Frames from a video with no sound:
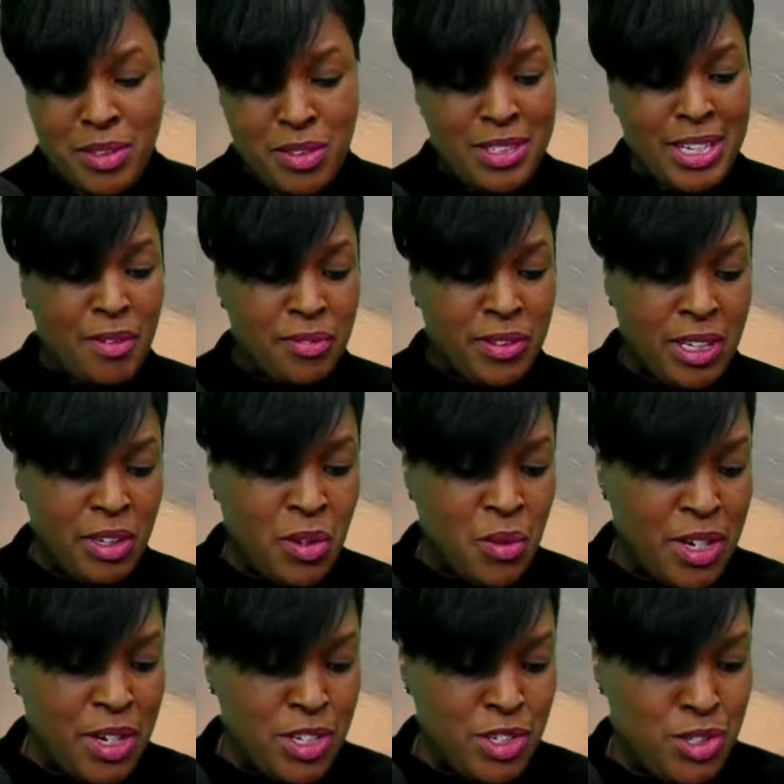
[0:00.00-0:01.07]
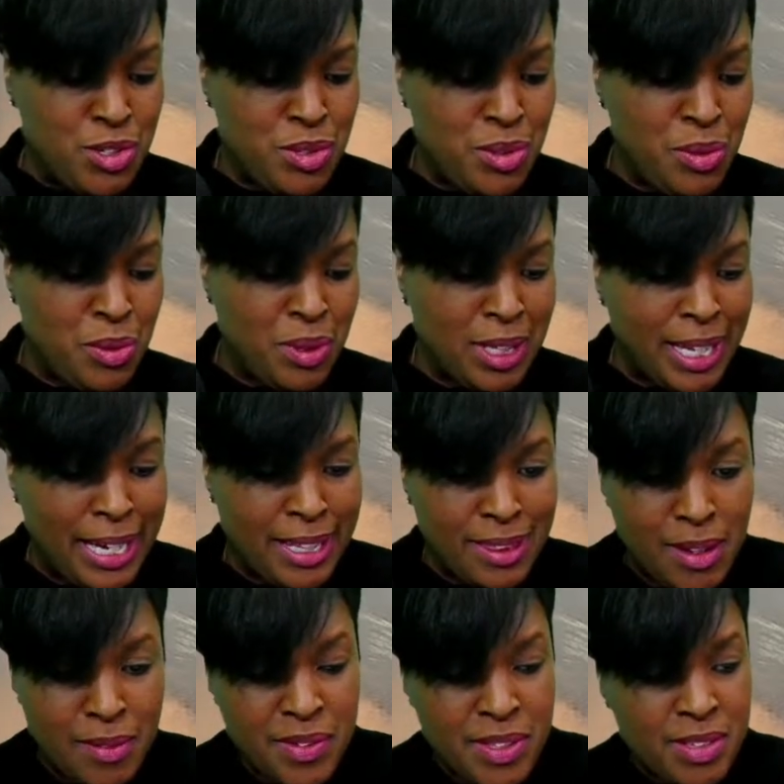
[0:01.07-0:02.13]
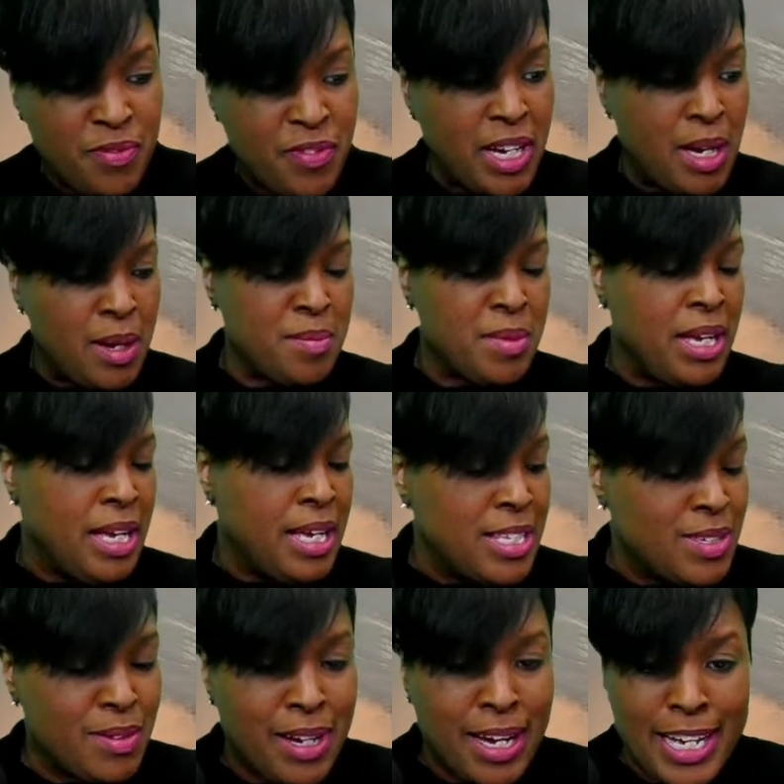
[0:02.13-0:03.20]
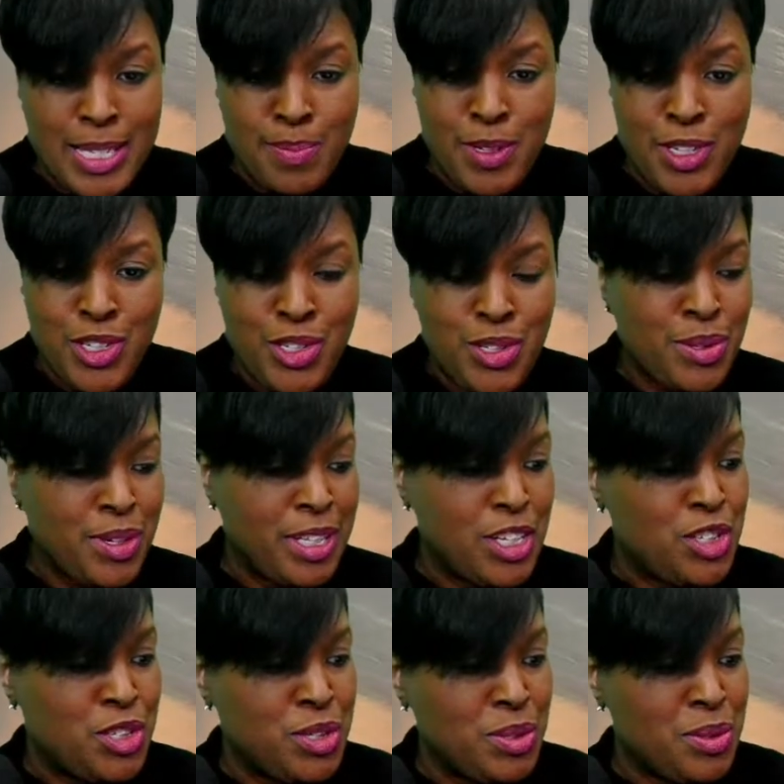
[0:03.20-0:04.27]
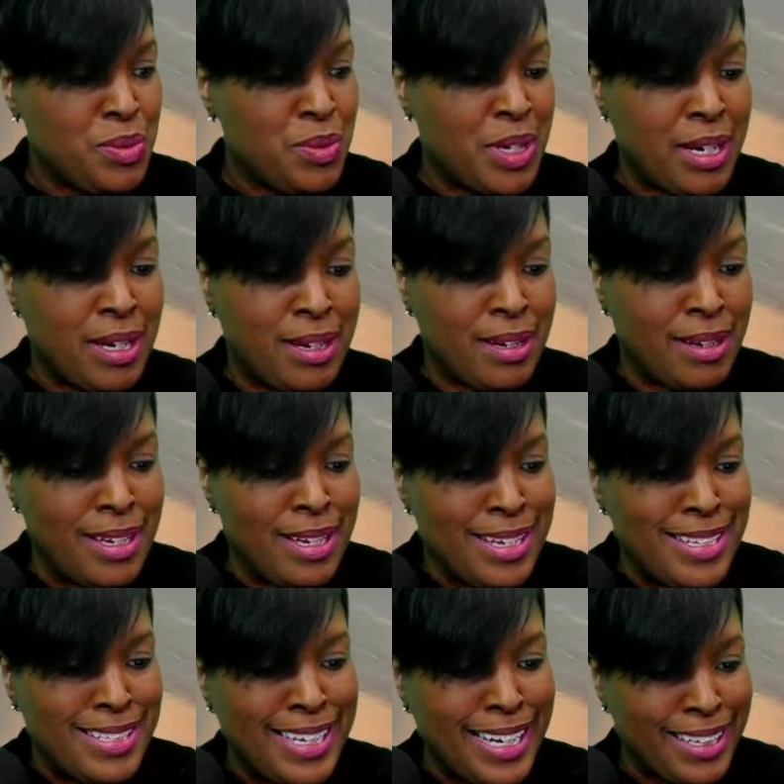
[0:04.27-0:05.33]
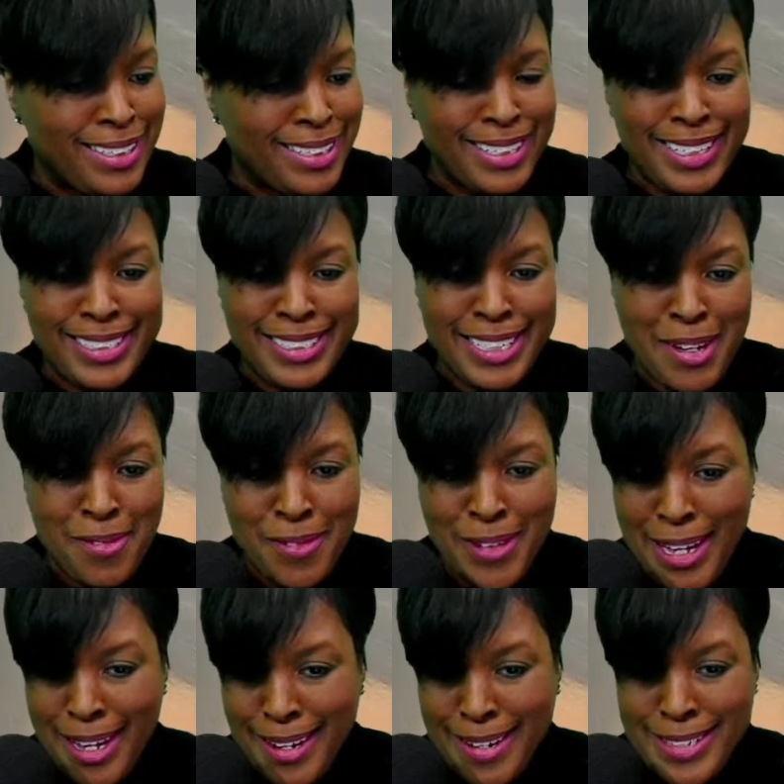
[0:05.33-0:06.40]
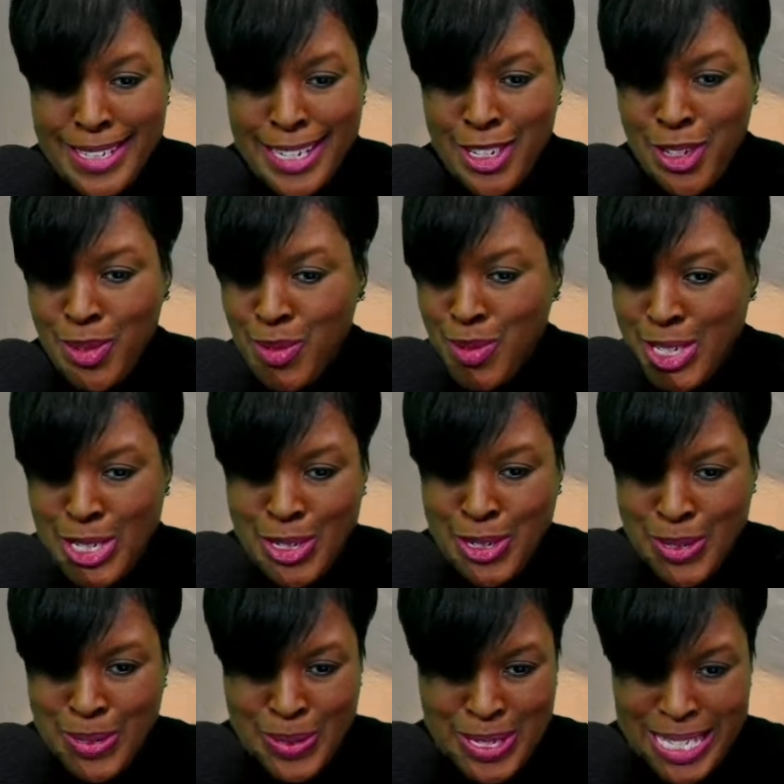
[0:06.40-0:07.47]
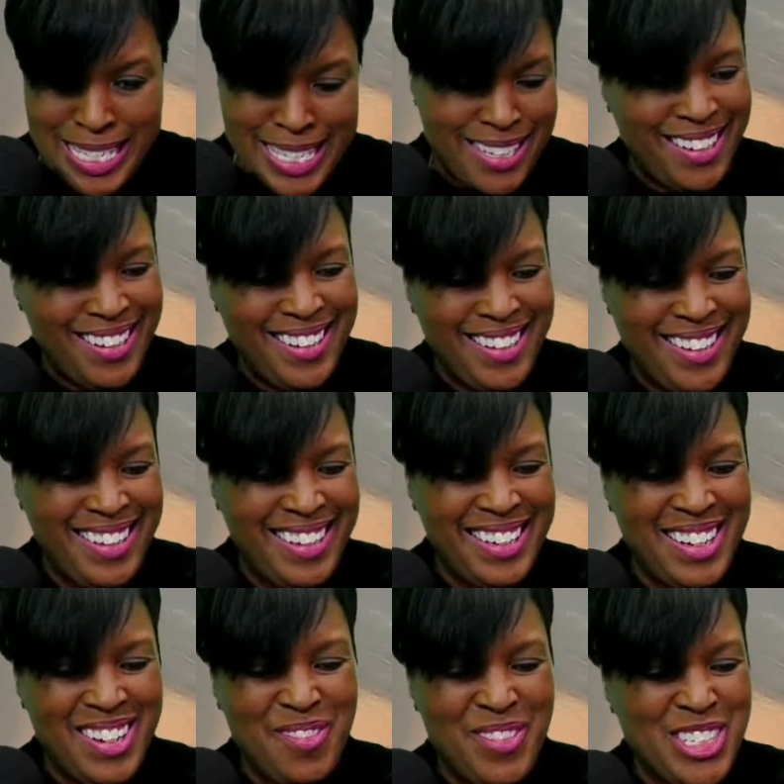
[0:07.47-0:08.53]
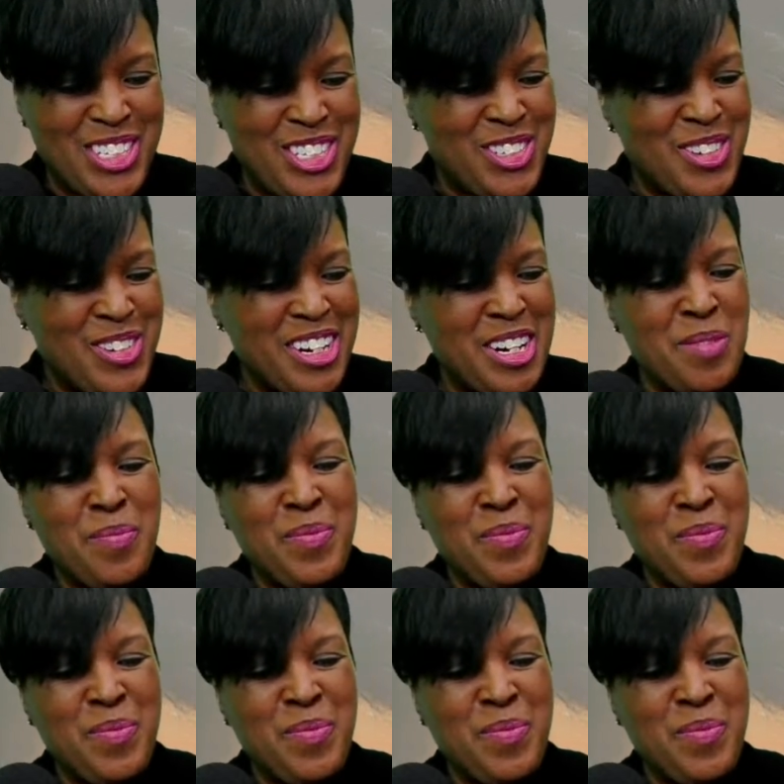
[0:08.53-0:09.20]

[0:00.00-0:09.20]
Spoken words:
definitely going to like that film. So guys, be sure that you take a look at Jay Fears and Users for sure.